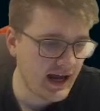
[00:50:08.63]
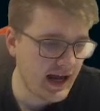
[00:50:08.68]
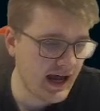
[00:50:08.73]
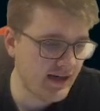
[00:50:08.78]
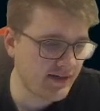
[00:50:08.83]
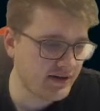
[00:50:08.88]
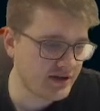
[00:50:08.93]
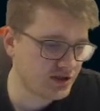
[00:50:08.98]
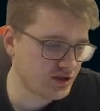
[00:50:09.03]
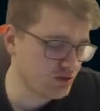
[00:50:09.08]

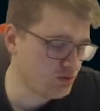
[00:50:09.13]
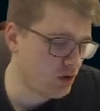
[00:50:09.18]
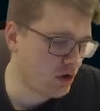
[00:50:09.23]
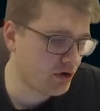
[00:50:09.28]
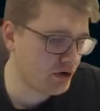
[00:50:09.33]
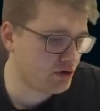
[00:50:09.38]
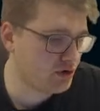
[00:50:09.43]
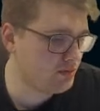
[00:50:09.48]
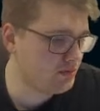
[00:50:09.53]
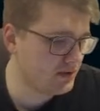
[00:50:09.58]
and there's no
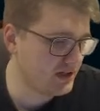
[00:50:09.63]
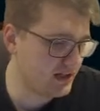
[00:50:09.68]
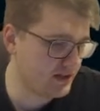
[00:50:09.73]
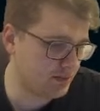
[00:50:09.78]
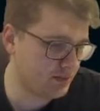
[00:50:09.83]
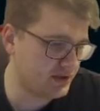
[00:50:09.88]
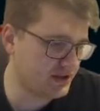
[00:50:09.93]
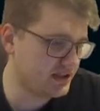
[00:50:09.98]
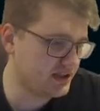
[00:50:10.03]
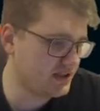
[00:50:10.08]

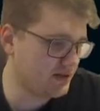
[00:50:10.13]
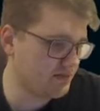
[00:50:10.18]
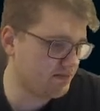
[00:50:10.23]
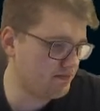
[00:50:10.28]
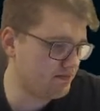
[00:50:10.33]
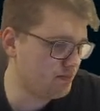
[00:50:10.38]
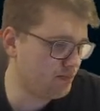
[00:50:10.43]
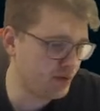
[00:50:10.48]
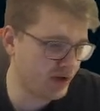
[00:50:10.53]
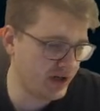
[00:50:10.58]
autocomplete, which is
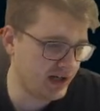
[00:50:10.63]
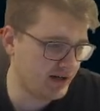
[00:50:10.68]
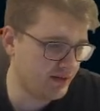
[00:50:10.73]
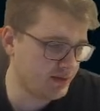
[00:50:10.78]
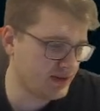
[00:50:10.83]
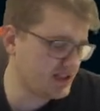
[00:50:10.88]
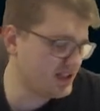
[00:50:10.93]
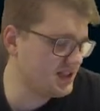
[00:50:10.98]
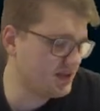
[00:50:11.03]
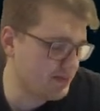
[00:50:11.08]

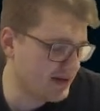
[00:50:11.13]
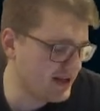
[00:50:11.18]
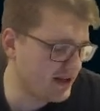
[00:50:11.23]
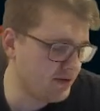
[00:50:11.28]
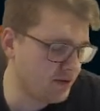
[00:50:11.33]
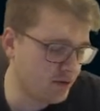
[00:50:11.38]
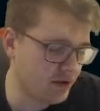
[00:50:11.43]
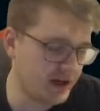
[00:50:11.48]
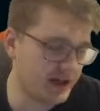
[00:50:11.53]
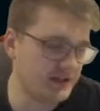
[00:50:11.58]
a bit
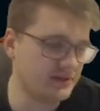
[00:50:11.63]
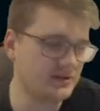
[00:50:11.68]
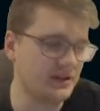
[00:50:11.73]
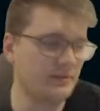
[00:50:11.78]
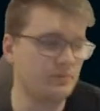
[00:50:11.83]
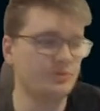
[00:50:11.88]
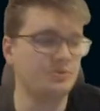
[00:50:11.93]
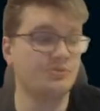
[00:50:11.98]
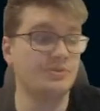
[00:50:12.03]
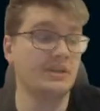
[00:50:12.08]
annoying. So
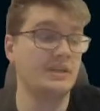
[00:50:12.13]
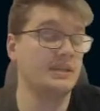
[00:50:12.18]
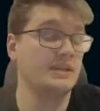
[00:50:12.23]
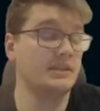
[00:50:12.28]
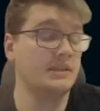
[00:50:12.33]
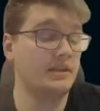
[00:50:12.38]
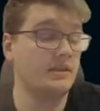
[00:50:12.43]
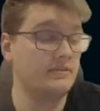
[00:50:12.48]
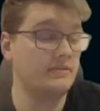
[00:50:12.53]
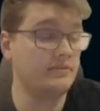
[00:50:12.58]
I would really
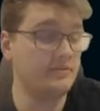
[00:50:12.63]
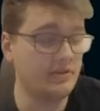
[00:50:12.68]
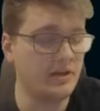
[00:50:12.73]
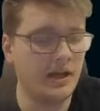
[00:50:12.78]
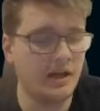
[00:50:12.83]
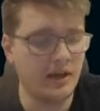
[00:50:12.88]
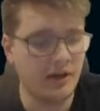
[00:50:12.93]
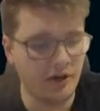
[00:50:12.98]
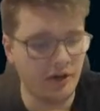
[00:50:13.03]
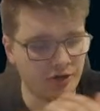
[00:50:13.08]
love
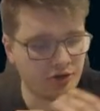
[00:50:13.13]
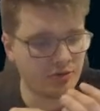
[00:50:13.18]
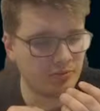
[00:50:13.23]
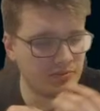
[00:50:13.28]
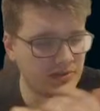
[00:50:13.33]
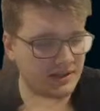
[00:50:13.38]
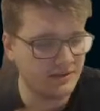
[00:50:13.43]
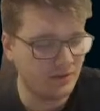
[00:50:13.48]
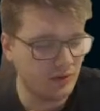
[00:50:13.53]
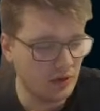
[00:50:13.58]

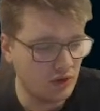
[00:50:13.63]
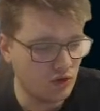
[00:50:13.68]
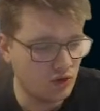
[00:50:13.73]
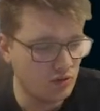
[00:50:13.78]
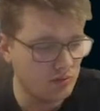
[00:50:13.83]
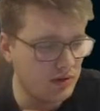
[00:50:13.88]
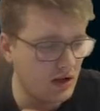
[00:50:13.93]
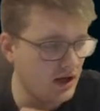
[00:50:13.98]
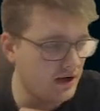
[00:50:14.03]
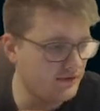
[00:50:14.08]
autocomplete for
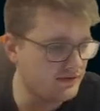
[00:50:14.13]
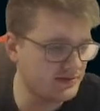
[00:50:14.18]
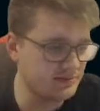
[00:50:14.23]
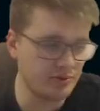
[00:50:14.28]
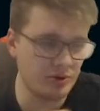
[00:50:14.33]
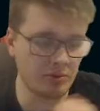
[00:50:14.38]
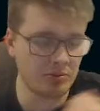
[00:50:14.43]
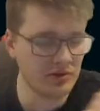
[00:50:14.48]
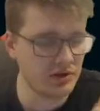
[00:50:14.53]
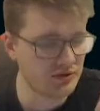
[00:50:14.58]
local paths,
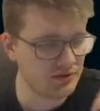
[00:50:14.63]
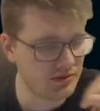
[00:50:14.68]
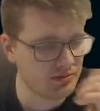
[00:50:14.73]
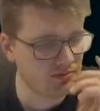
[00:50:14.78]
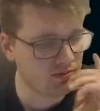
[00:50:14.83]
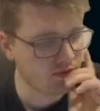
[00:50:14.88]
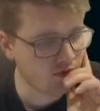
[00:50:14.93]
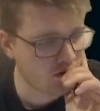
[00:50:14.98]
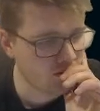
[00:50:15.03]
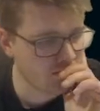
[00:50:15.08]
probably on the
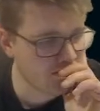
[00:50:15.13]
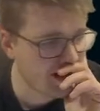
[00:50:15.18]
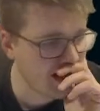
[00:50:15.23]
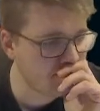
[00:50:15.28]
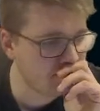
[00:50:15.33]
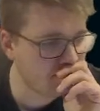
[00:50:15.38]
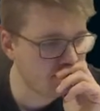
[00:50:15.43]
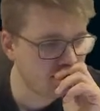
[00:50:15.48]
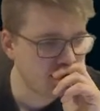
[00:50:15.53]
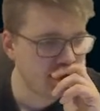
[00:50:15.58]

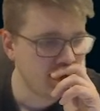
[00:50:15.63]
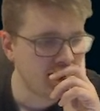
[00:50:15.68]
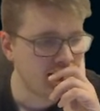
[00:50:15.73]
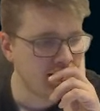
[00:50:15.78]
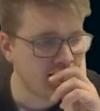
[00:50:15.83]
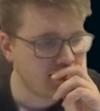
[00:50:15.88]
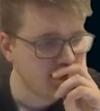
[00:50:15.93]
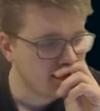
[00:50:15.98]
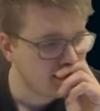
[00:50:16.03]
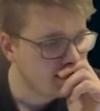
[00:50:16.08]
roadmap.
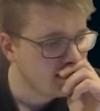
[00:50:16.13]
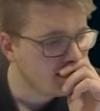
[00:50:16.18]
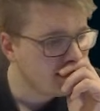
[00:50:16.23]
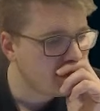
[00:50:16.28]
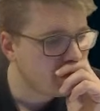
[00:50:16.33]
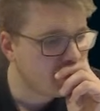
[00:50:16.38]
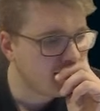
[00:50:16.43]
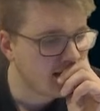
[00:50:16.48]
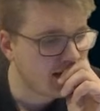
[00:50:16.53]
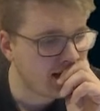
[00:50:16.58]

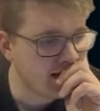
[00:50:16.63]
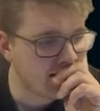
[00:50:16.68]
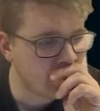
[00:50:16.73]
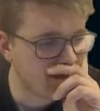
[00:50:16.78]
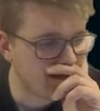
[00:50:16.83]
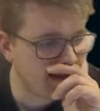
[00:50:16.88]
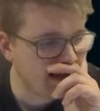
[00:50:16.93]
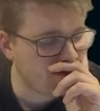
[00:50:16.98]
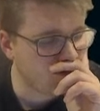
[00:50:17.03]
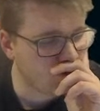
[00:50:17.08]

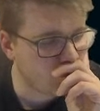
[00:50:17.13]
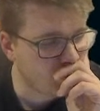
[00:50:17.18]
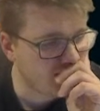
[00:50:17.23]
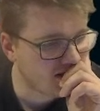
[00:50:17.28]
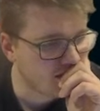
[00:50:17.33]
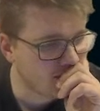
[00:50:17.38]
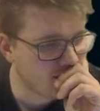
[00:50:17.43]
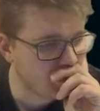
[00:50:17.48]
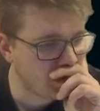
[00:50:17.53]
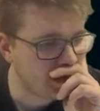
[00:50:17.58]
That would be
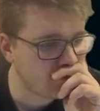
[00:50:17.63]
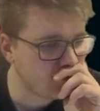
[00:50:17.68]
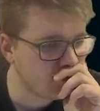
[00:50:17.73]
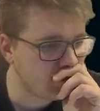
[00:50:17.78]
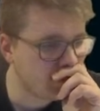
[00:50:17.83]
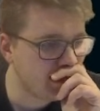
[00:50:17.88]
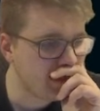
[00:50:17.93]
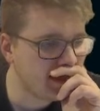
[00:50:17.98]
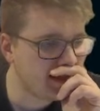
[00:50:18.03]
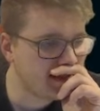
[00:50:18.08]
something I would
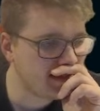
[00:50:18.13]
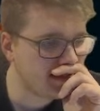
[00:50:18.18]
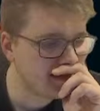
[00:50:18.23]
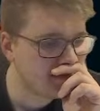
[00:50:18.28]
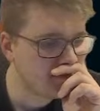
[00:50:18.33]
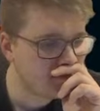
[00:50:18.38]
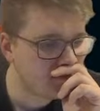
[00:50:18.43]
like.